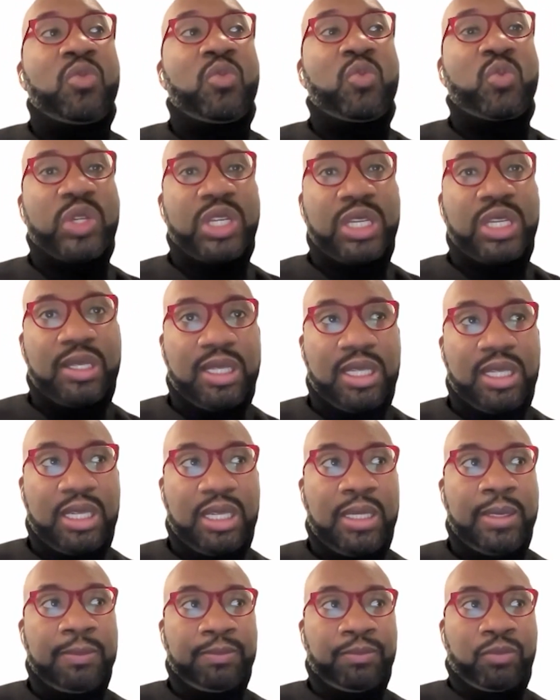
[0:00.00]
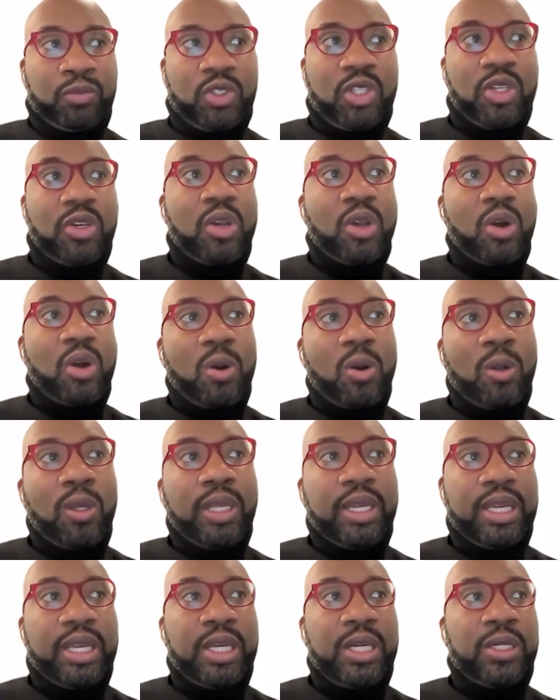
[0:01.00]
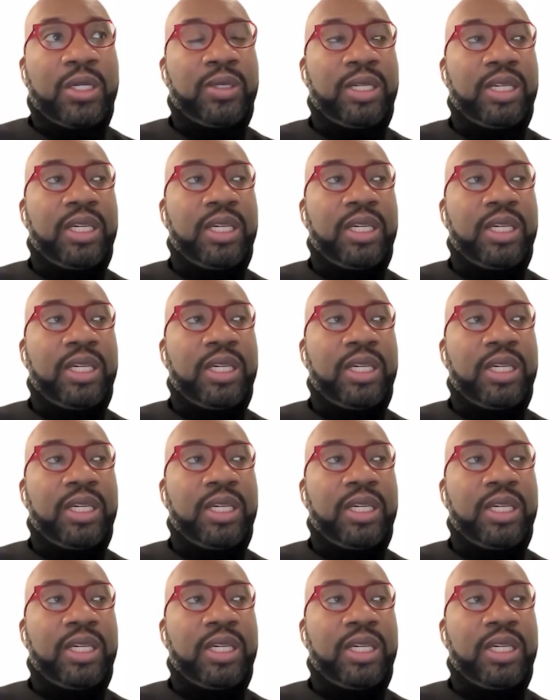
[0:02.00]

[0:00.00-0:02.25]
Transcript: And really, the goal here